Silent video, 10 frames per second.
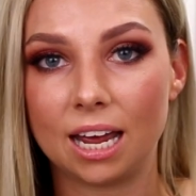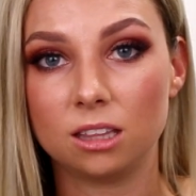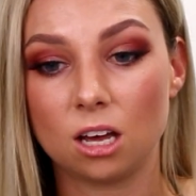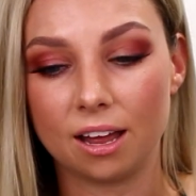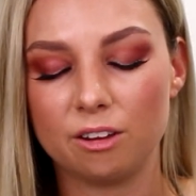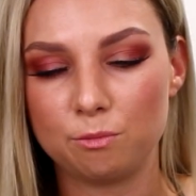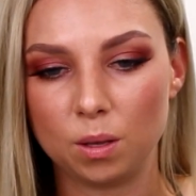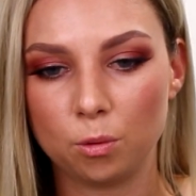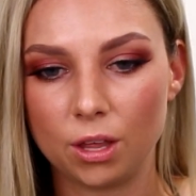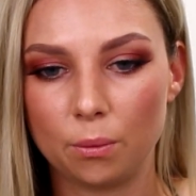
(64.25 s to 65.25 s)
and hate the kind of
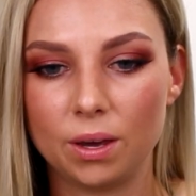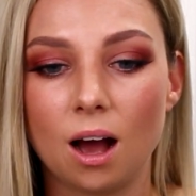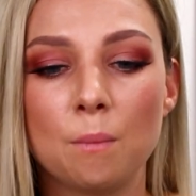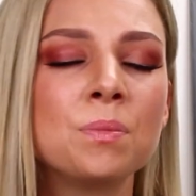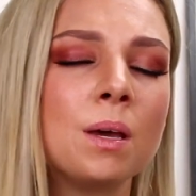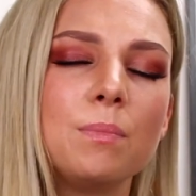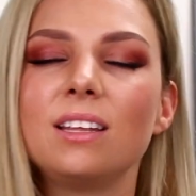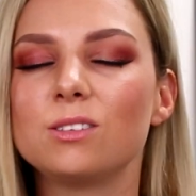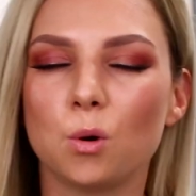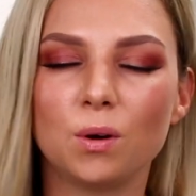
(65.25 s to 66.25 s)
people that we are. But
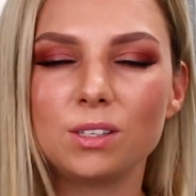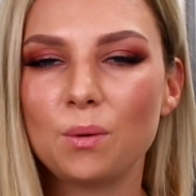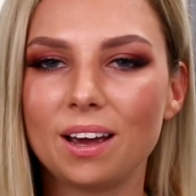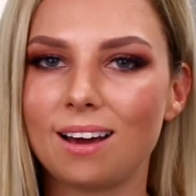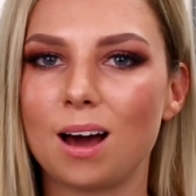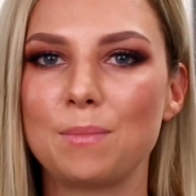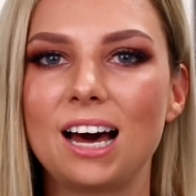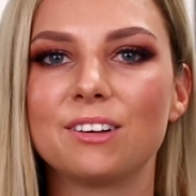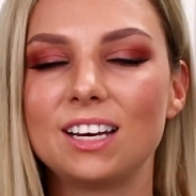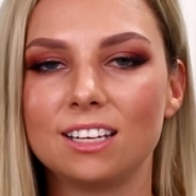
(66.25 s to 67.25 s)
there's always a way to come
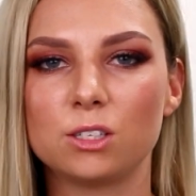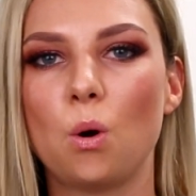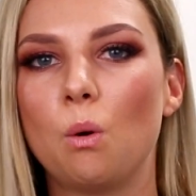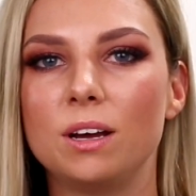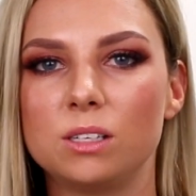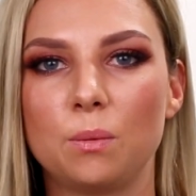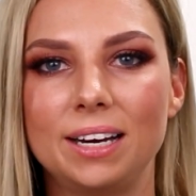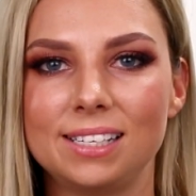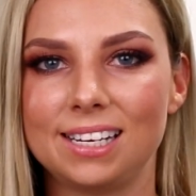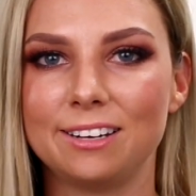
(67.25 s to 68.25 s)
out of it and there's always a
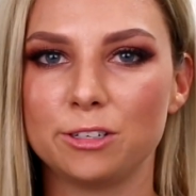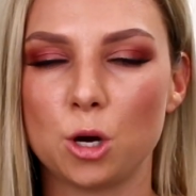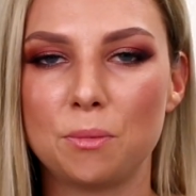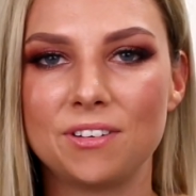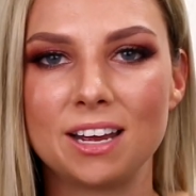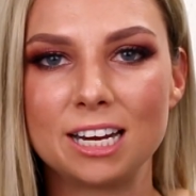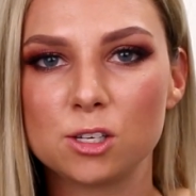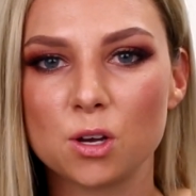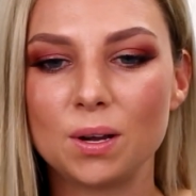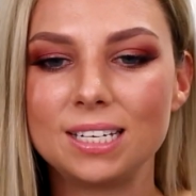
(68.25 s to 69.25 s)
way to stay on top of it.
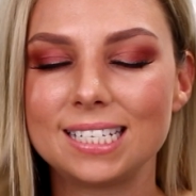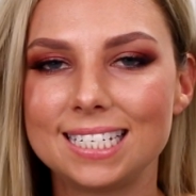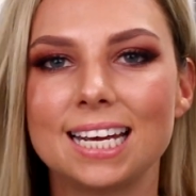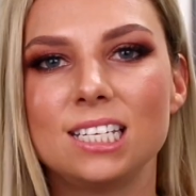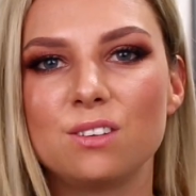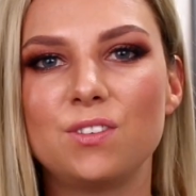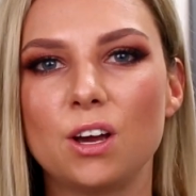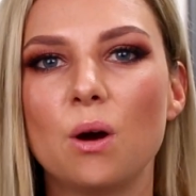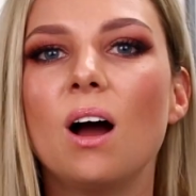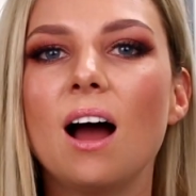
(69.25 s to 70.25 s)
And so in today's
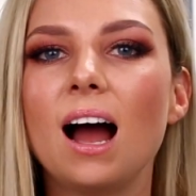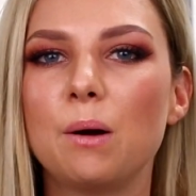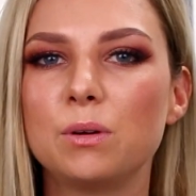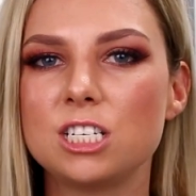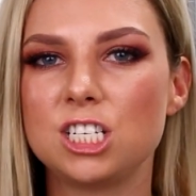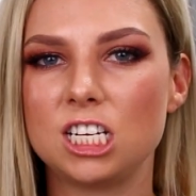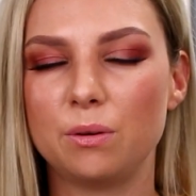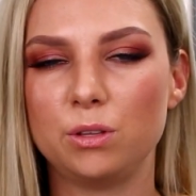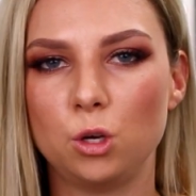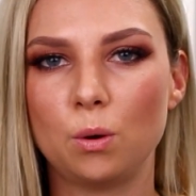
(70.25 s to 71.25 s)
video, I wanted to
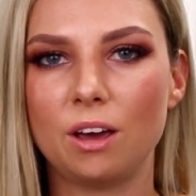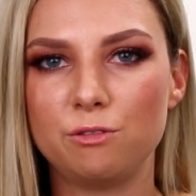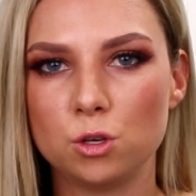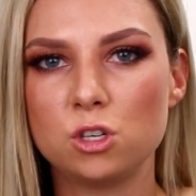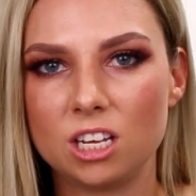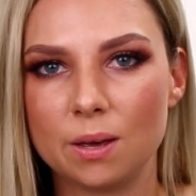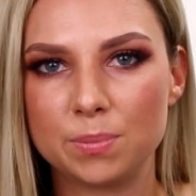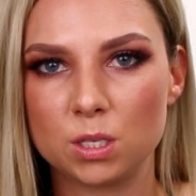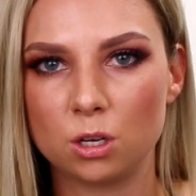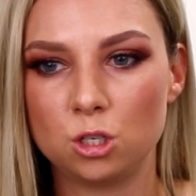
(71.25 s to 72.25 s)
share with you a few
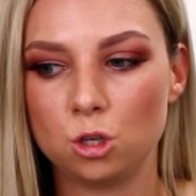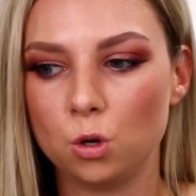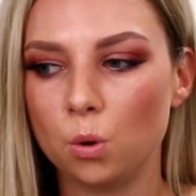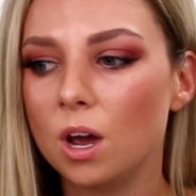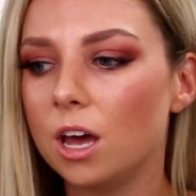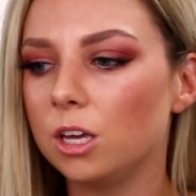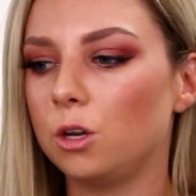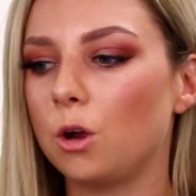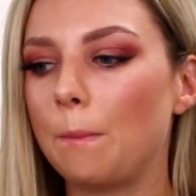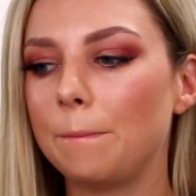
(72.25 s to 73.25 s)
tips to,
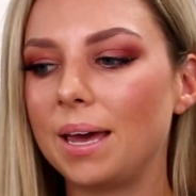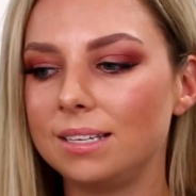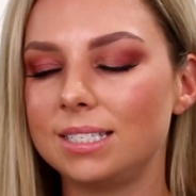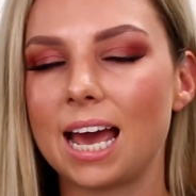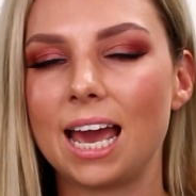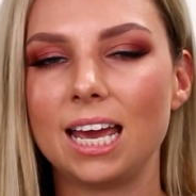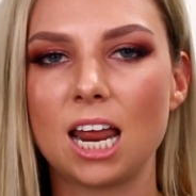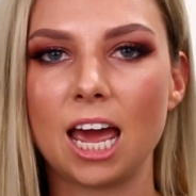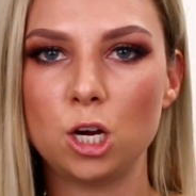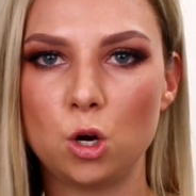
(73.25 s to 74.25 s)
you know,
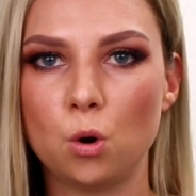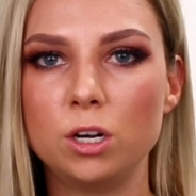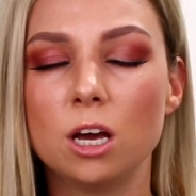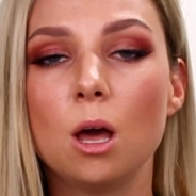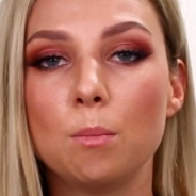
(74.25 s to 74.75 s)
maintain a good,